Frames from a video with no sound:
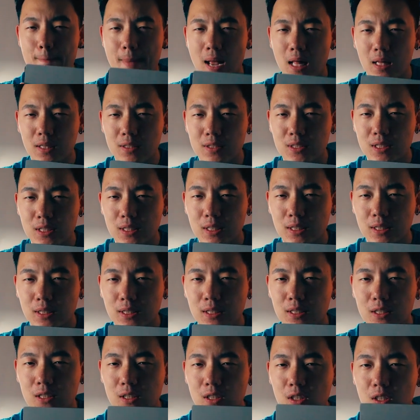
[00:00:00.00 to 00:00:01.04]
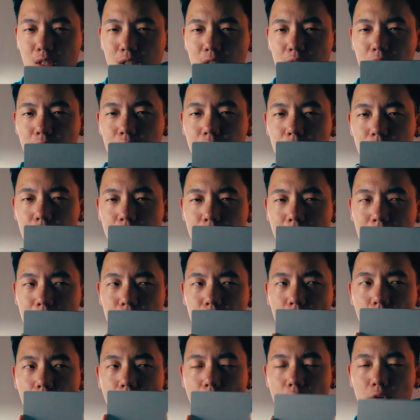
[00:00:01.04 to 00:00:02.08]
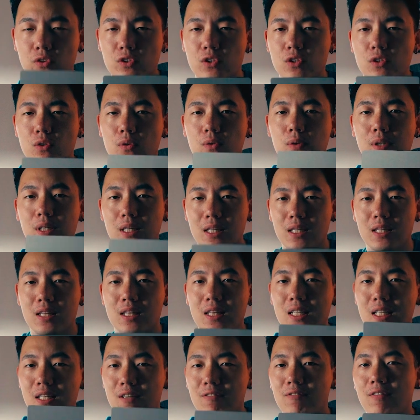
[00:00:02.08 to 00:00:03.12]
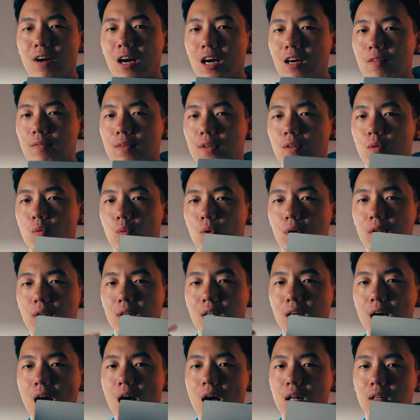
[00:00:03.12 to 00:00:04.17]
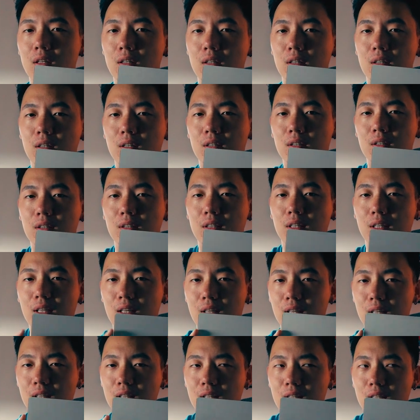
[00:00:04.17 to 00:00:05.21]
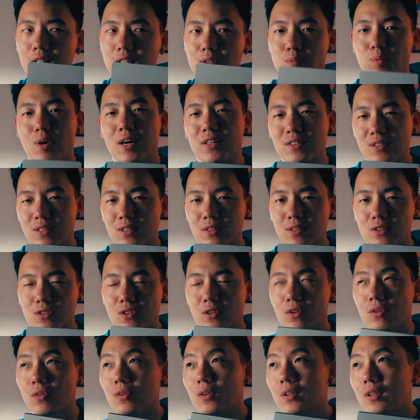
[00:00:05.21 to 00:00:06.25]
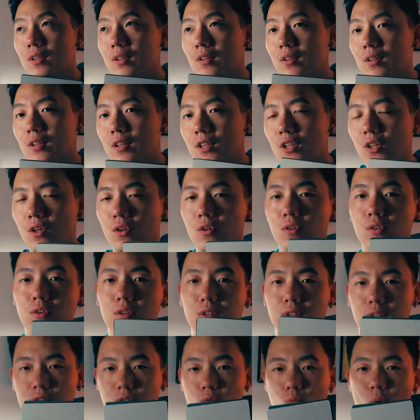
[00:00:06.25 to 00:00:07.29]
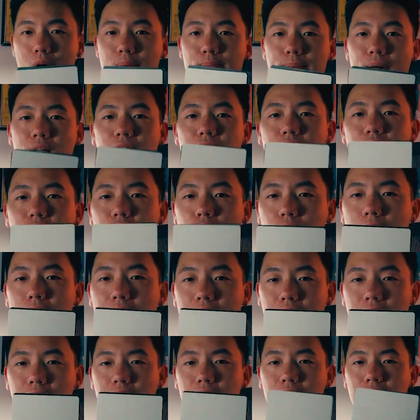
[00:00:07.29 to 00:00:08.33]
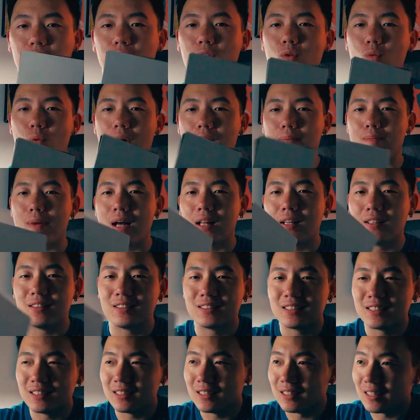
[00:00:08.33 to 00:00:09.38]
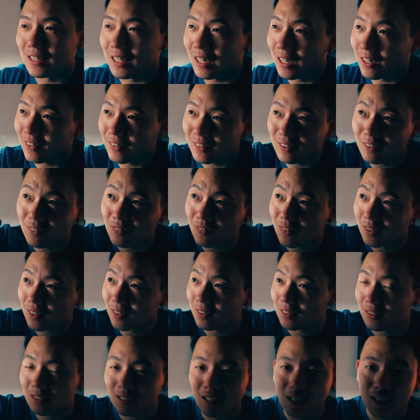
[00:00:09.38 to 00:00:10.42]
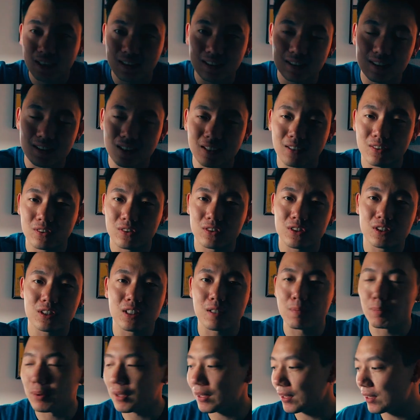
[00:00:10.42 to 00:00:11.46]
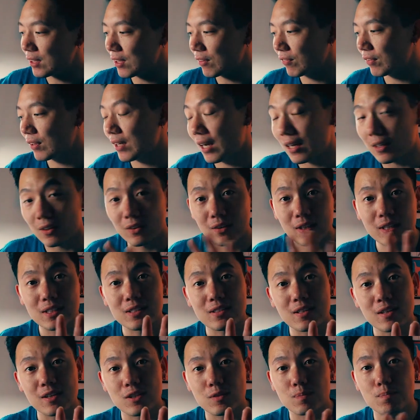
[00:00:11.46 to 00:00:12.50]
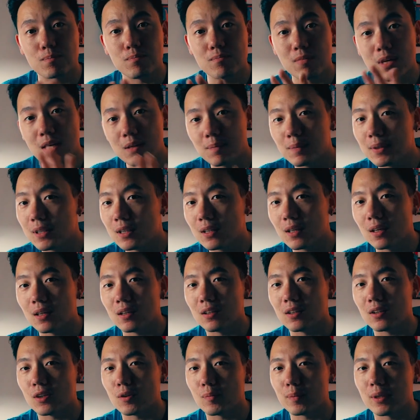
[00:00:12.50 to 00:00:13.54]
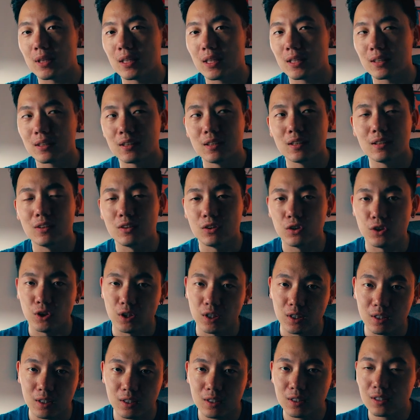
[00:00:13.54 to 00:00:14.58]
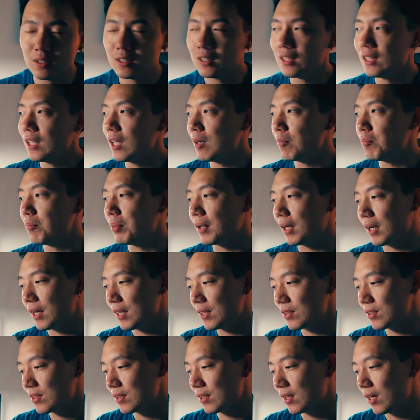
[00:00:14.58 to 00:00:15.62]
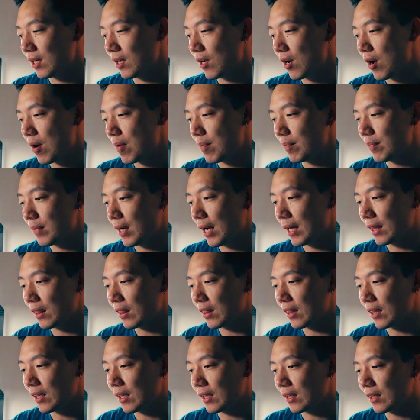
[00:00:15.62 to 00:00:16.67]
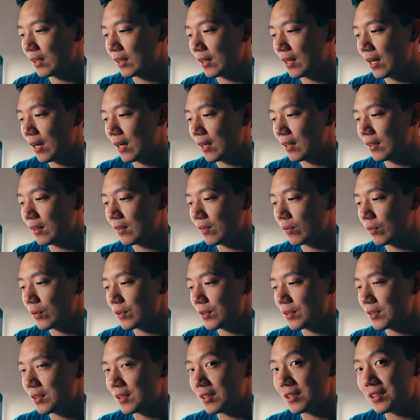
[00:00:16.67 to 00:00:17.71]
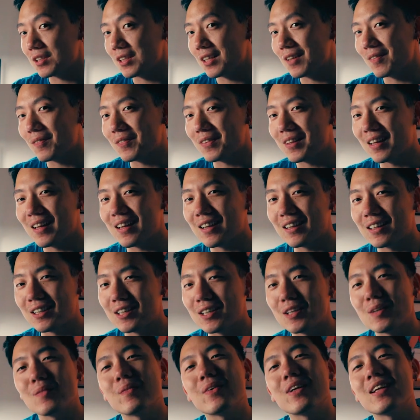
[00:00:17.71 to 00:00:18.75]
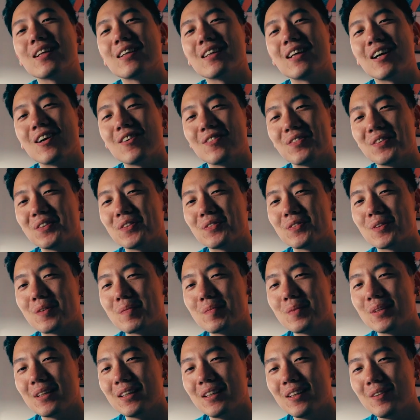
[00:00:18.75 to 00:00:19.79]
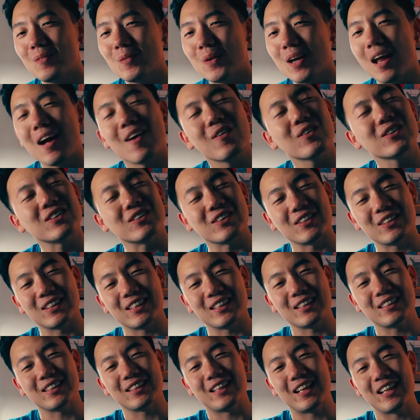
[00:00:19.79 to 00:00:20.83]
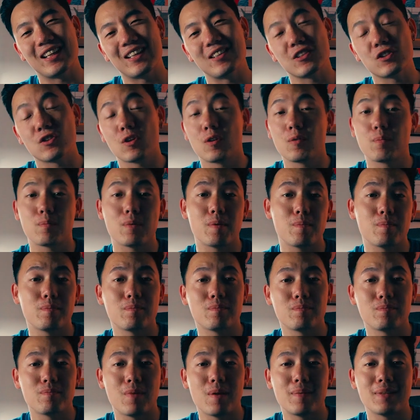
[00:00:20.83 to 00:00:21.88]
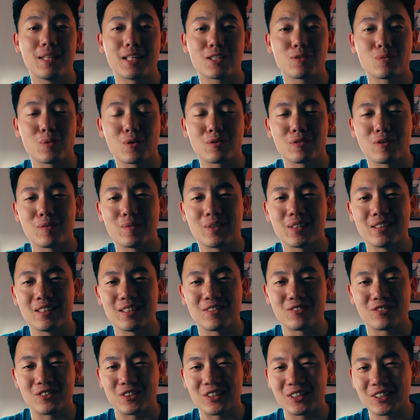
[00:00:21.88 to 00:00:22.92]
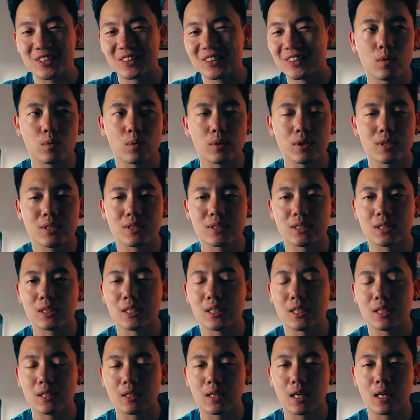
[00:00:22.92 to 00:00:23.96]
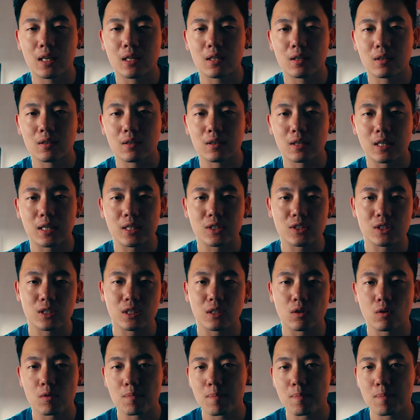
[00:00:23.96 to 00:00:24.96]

balancing, that you're also in the environment where the color is present. So, you know, white balance right here. Don't white balance in an area where the lighting scenario is completely different. I know that sounds maybe a little bit like duh, but I think that was a tip that could have been helpful for me when I was learning. And so, but maybe that's more for me than for you. What is a good indicator that it's good or